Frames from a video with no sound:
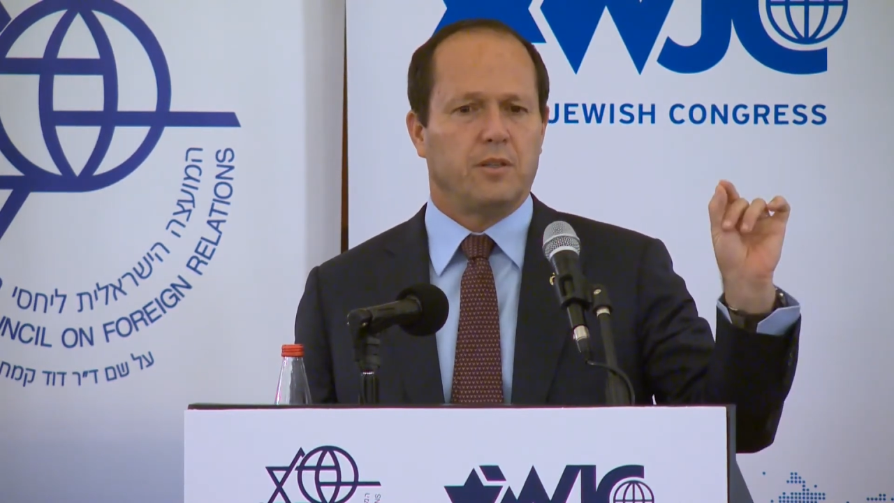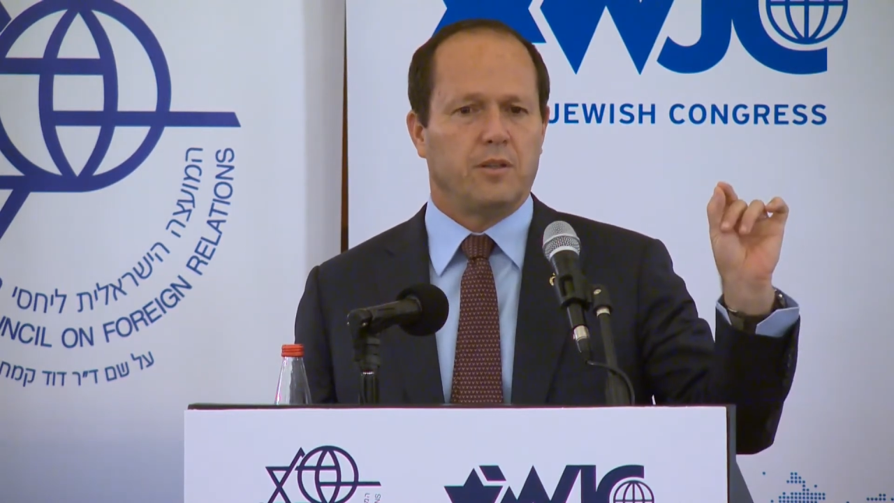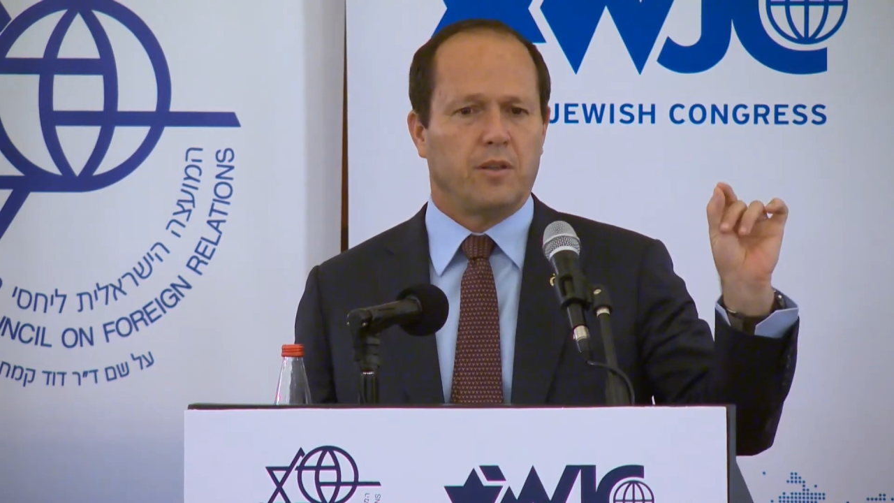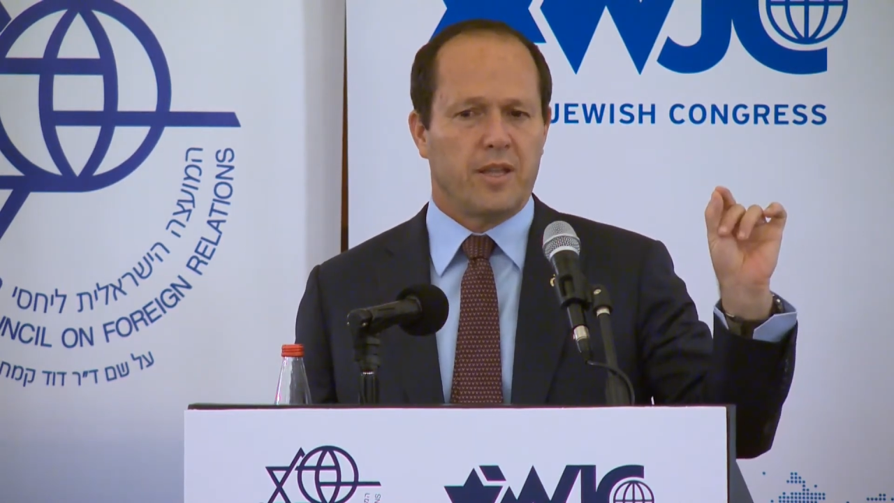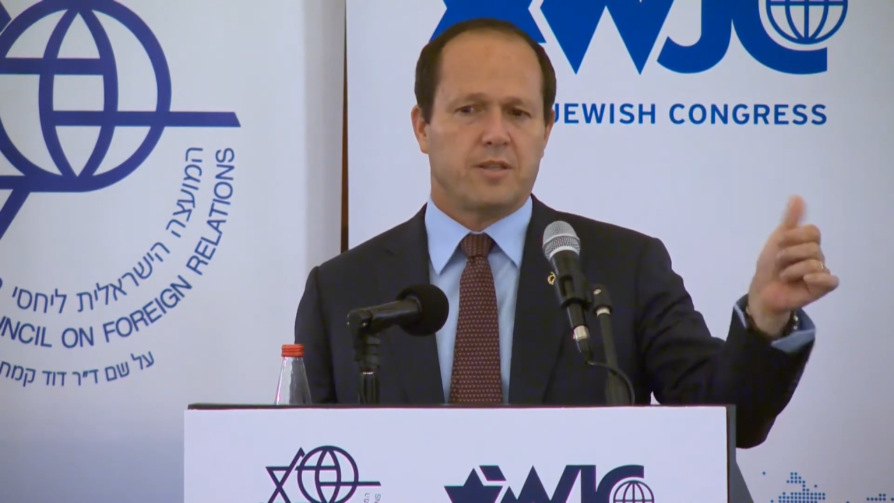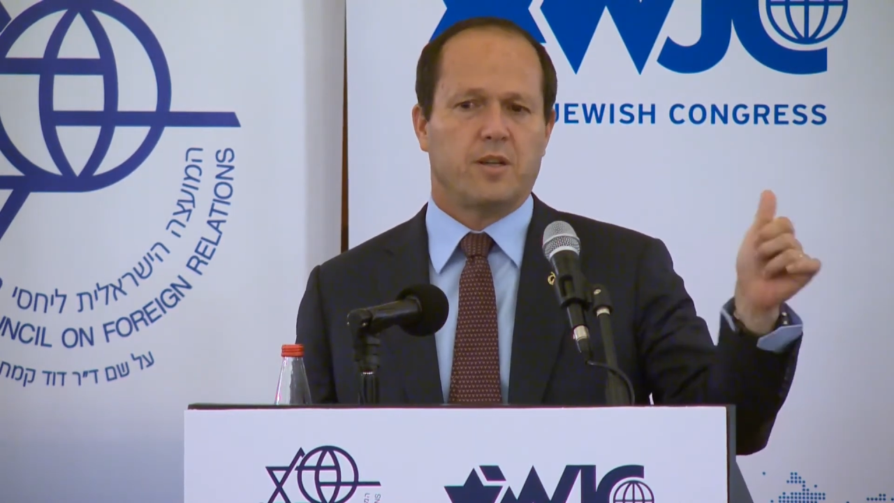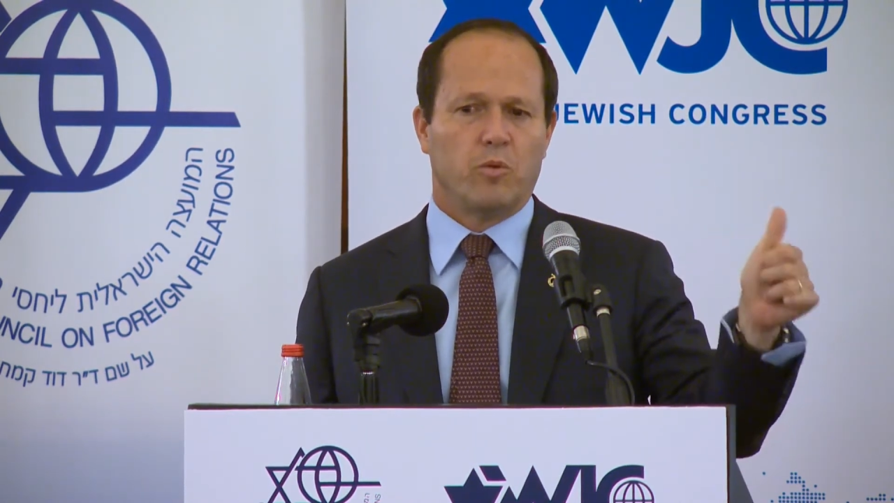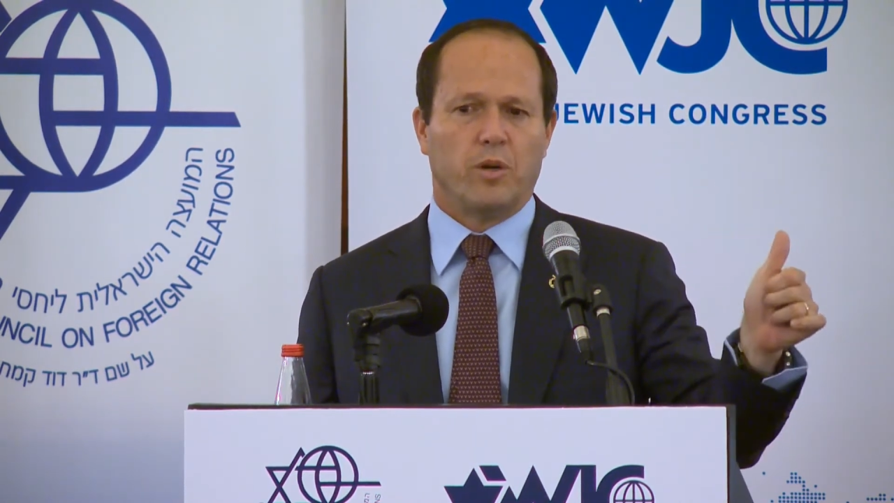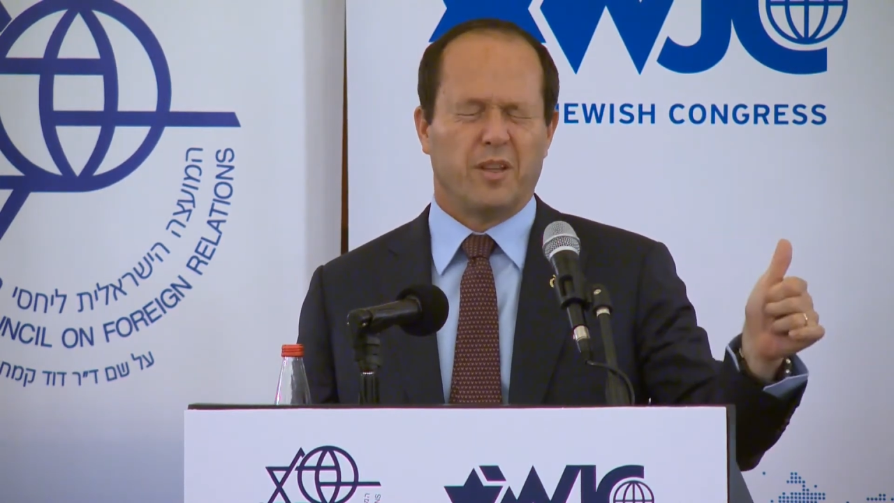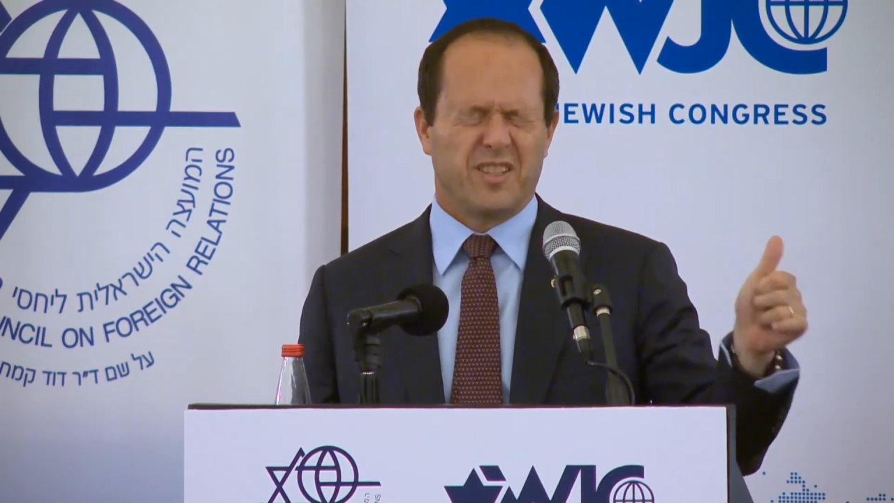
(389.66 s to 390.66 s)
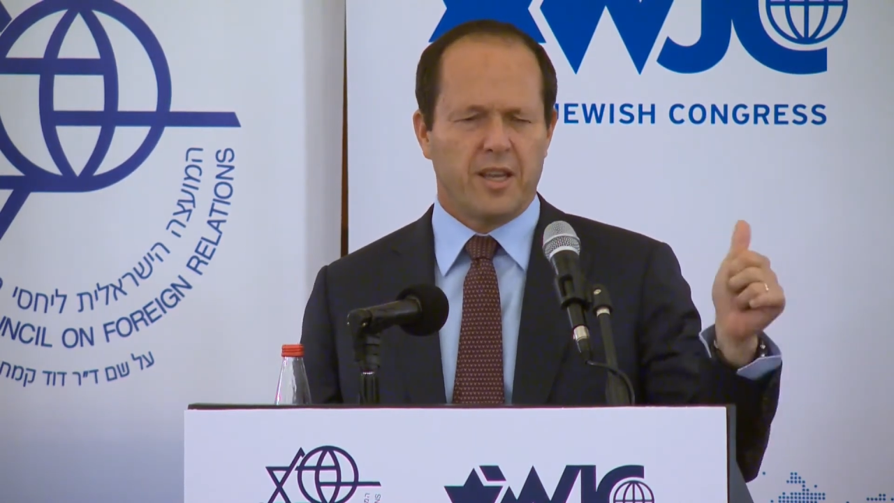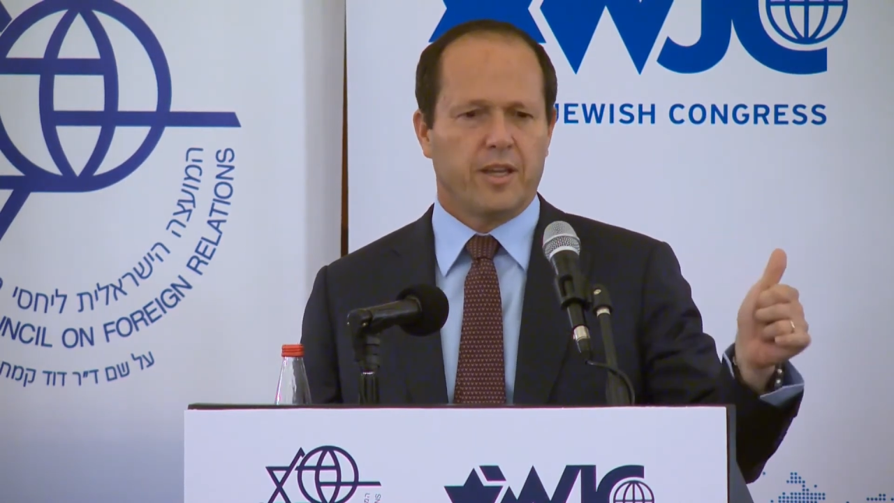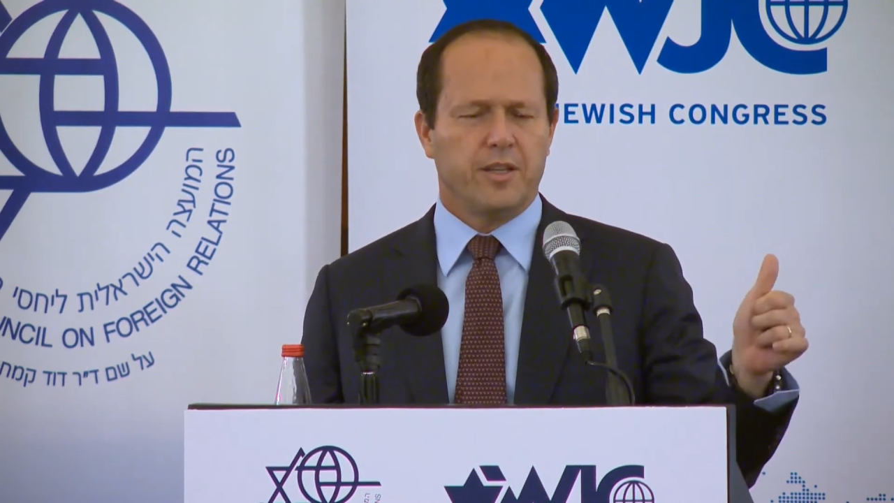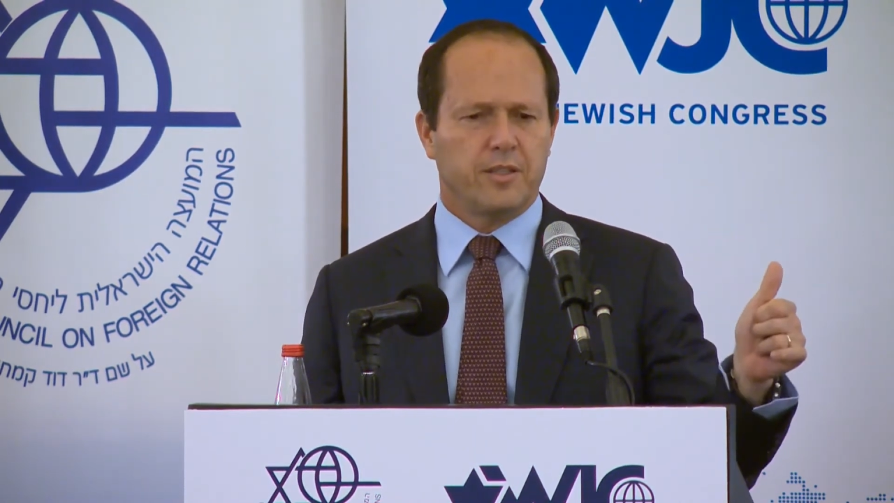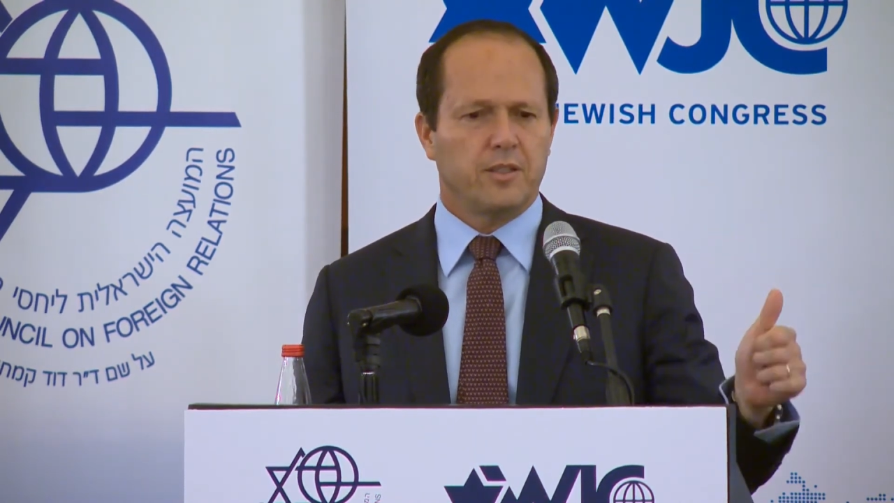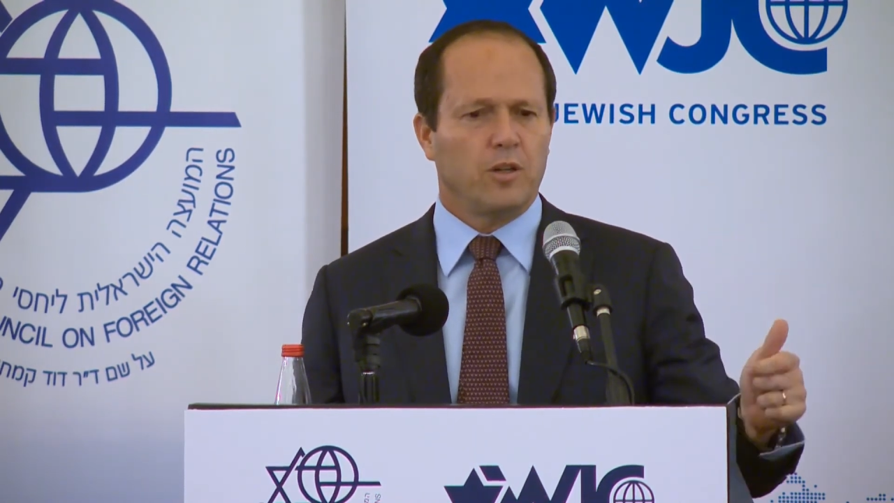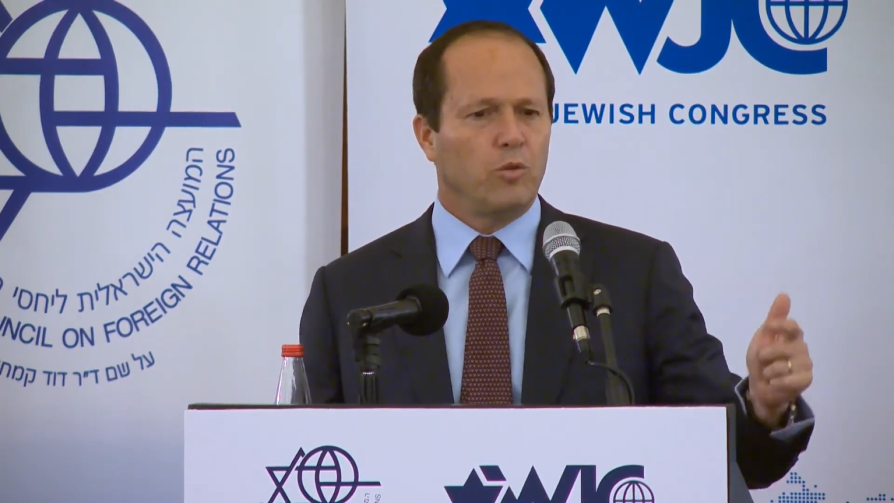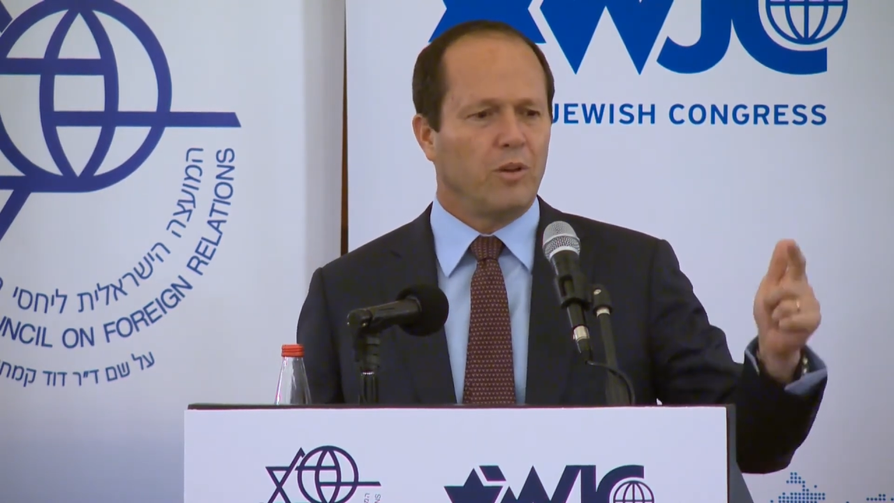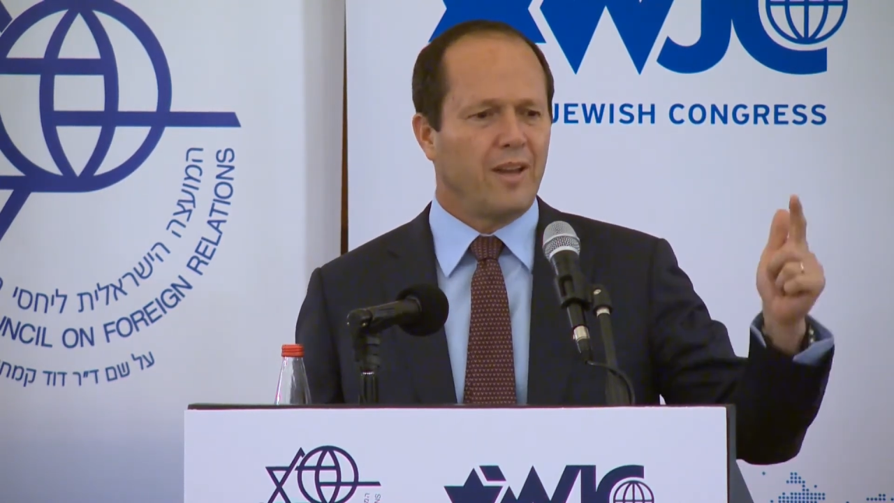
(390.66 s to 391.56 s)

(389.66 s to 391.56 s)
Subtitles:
That's number one. The second is go